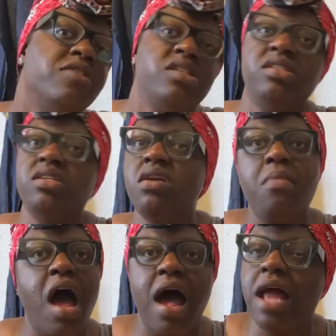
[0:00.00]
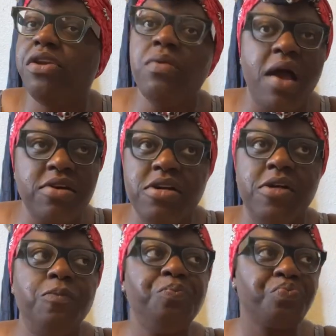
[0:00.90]
if this is TMI. I do not
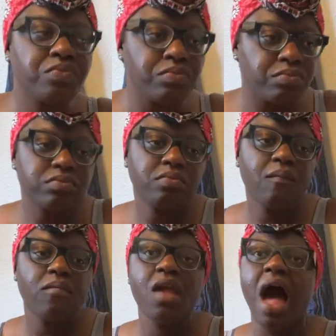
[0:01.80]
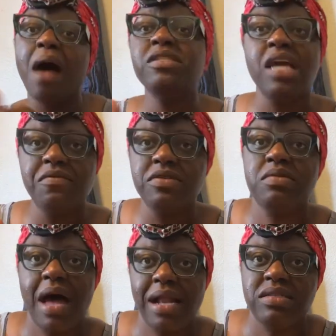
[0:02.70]
care. I'm saving
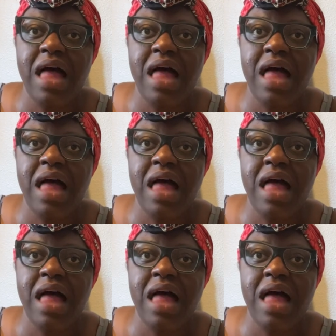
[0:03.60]
somebody's